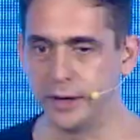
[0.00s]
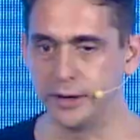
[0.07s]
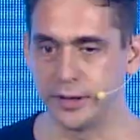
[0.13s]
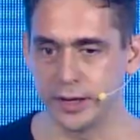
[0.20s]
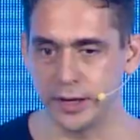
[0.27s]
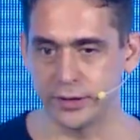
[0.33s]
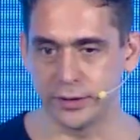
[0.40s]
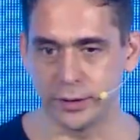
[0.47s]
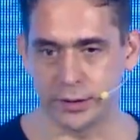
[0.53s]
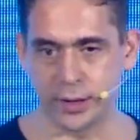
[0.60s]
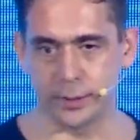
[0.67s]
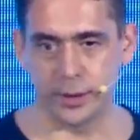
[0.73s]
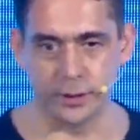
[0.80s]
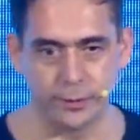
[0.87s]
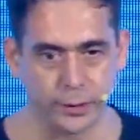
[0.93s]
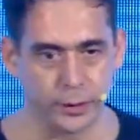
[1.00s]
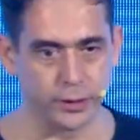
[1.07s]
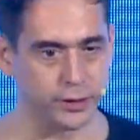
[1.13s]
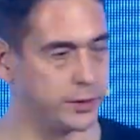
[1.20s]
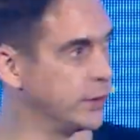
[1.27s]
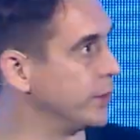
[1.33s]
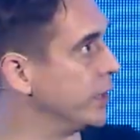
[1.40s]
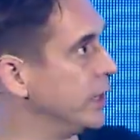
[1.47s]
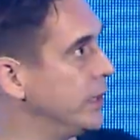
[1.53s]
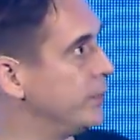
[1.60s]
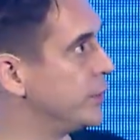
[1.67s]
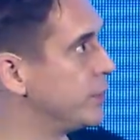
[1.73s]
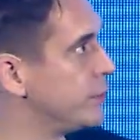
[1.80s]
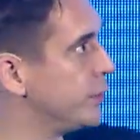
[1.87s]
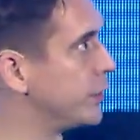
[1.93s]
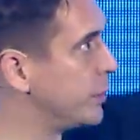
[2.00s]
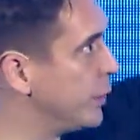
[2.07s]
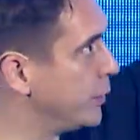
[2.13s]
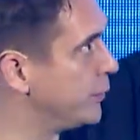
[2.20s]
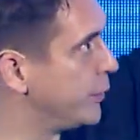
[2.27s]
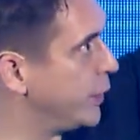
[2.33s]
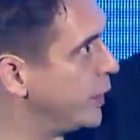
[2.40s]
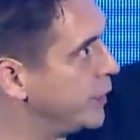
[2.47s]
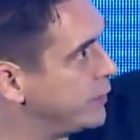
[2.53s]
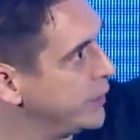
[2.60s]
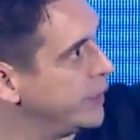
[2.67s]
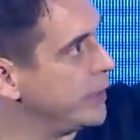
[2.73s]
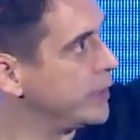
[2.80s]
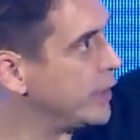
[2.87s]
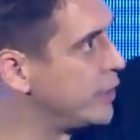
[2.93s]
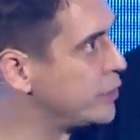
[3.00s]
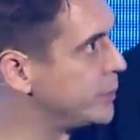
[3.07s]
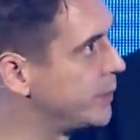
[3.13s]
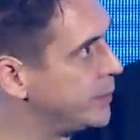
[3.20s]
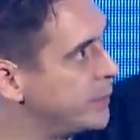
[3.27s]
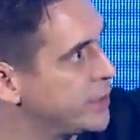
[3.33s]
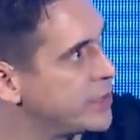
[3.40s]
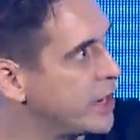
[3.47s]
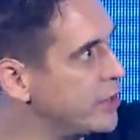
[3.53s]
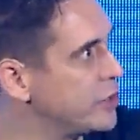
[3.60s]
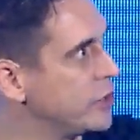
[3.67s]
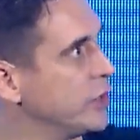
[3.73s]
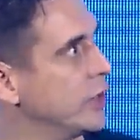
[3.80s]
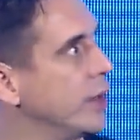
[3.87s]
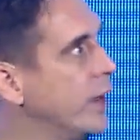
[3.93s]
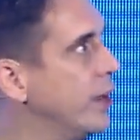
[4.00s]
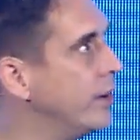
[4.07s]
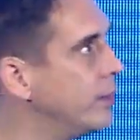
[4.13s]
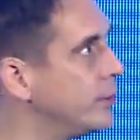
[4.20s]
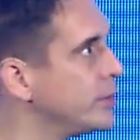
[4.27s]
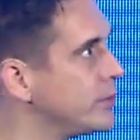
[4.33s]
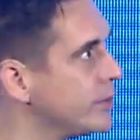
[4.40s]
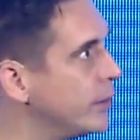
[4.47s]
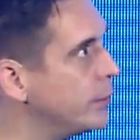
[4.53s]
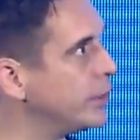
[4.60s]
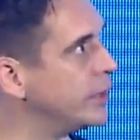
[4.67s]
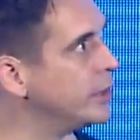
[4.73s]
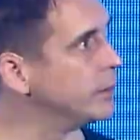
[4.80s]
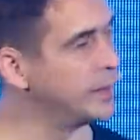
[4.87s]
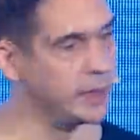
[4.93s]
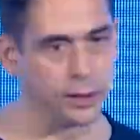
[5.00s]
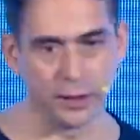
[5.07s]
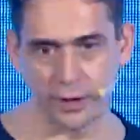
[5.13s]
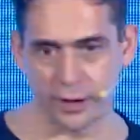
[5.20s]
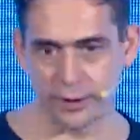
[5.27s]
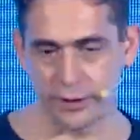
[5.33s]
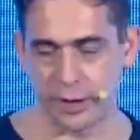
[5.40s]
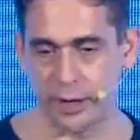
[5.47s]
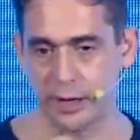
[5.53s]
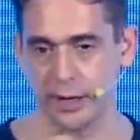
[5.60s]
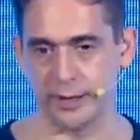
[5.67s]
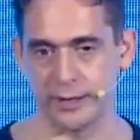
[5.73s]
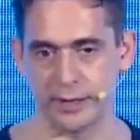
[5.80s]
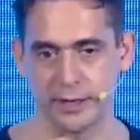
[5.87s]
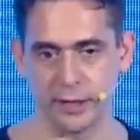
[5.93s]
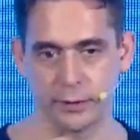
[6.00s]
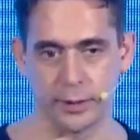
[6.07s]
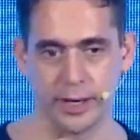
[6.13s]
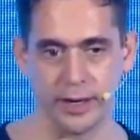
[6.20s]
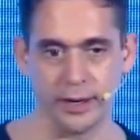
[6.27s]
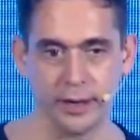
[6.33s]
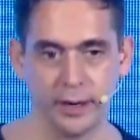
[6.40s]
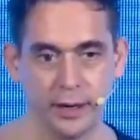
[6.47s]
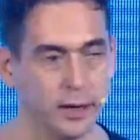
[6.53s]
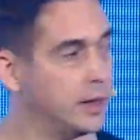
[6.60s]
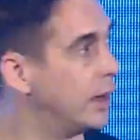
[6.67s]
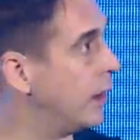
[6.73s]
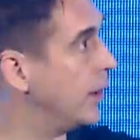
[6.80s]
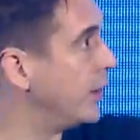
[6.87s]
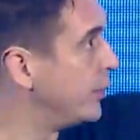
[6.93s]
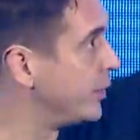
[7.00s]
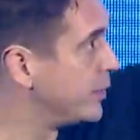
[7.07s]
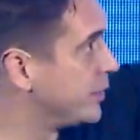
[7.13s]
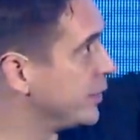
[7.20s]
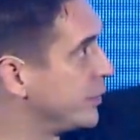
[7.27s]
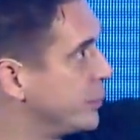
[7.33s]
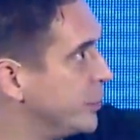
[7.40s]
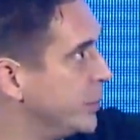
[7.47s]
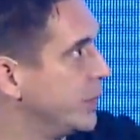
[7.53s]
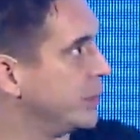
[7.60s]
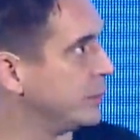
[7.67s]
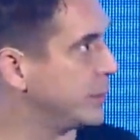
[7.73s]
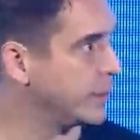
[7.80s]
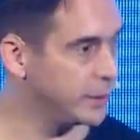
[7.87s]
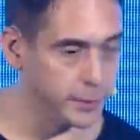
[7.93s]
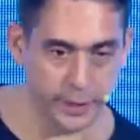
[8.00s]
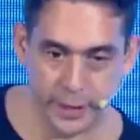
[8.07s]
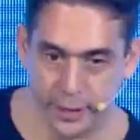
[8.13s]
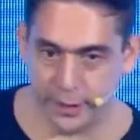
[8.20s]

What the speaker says: today's talk, I'm going to focus on the levers for growth at the engagement and retention layer, which is that one in the middle that I've highlighted in green. Here it is in Korean, by the way.